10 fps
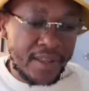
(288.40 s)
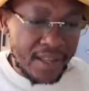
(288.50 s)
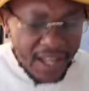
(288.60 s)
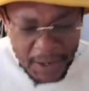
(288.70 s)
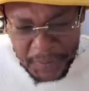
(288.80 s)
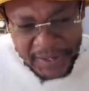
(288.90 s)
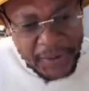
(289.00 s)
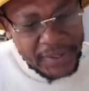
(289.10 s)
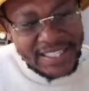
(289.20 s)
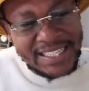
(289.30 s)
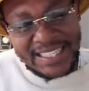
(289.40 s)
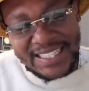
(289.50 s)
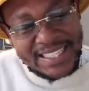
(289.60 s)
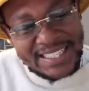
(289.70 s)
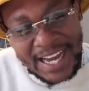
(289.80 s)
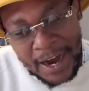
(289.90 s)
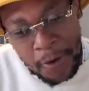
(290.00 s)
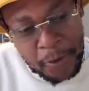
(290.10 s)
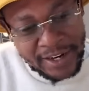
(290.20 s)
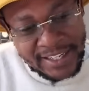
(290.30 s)
we know that this is how
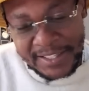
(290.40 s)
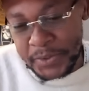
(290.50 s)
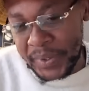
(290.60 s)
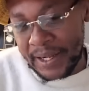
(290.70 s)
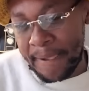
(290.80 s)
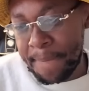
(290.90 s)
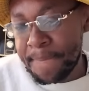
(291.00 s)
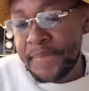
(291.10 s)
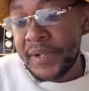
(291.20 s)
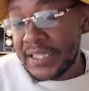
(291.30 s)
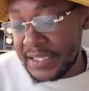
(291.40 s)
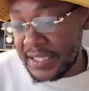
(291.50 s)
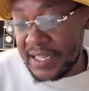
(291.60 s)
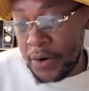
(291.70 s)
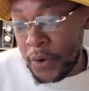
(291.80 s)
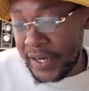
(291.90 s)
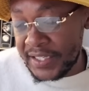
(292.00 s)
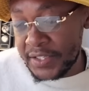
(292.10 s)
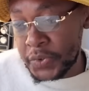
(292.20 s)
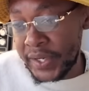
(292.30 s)
coalitions work. This is how
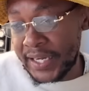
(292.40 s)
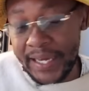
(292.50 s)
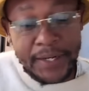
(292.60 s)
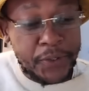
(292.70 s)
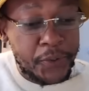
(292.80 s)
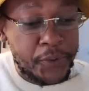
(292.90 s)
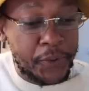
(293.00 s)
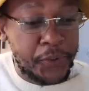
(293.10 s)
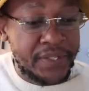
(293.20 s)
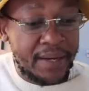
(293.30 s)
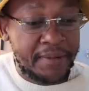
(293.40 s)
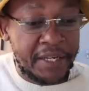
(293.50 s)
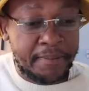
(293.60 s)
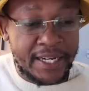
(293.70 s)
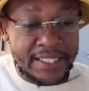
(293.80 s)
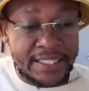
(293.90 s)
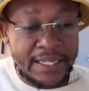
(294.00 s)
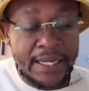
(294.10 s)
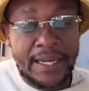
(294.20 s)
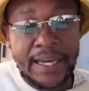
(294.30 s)
coalitions work. And you know, the MK party
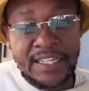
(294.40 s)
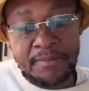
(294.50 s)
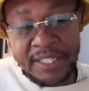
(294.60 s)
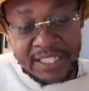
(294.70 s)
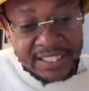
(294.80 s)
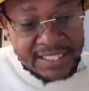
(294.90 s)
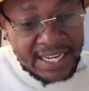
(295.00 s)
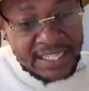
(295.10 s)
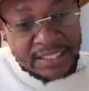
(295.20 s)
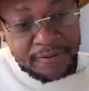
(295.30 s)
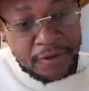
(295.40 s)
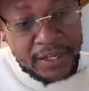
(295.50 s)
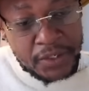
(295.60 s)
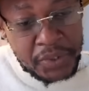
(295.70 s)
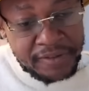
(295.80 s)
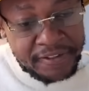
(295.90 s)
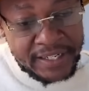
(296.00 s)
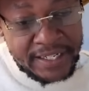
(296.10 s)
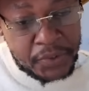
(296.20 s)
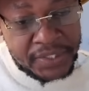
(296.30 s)
has been criticized for actually
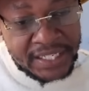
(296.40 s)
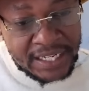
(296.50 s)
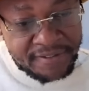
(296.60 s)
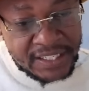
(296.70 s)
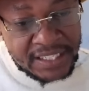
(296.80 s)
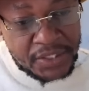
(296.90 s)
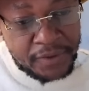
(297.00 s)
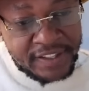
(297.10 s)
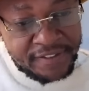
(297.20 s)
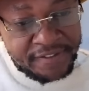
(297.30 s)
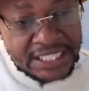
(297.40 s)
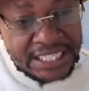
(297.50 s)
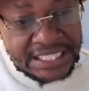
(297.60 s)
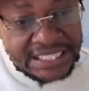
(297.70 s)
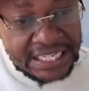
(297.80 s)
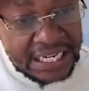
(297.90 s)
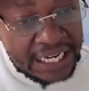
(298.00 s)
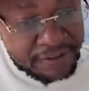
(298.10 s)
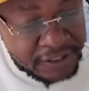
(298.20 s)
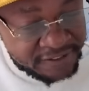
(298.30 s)
failing to take advantage of the fact that they got
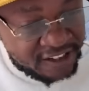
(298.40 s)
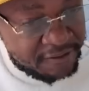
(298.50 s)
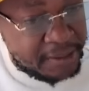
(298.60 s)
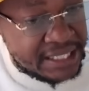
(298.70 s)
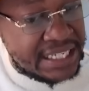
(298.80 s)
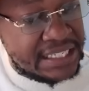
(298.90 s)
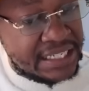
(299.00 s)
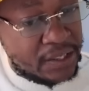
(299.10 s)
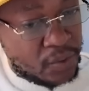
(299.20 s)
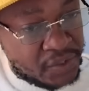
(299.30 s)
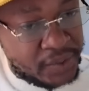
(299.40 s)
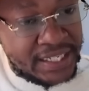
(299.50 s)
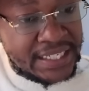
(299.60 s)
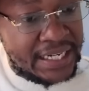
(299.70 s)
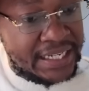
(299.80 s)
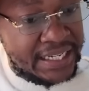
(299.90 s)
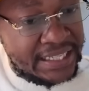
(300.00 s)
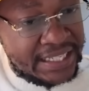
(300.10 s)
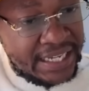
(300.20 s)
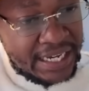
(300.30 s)
45% in KwaZulu-Natal and
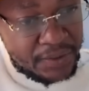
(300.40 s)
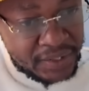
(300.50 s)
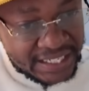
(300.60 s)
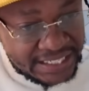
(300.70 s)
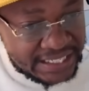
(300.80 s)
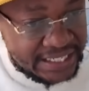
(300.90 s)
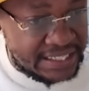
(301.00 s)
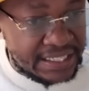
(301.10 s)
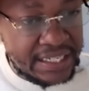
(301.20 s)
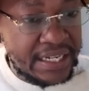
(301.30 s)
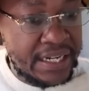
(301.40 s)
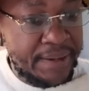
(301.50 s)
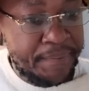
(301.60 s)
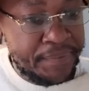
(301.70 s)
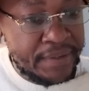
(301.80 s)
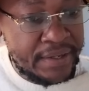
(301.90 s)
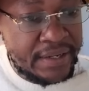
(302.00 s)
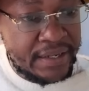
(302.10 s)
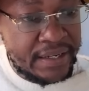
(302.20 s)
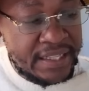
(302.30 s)
they are not running anything.
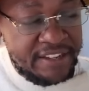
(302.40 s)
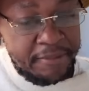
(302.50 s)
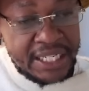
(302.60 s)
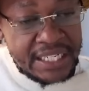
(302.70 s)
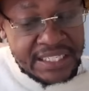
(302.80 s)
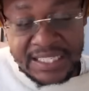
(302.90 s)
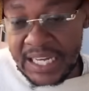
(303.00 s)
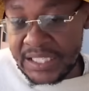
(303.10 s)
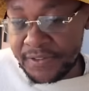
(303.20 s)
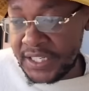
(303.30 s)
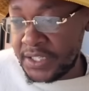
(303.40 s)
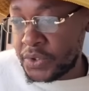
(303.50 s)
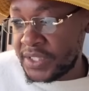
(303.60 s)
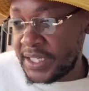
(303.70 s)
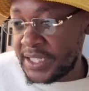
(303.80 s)
They've been criticized for this, to say that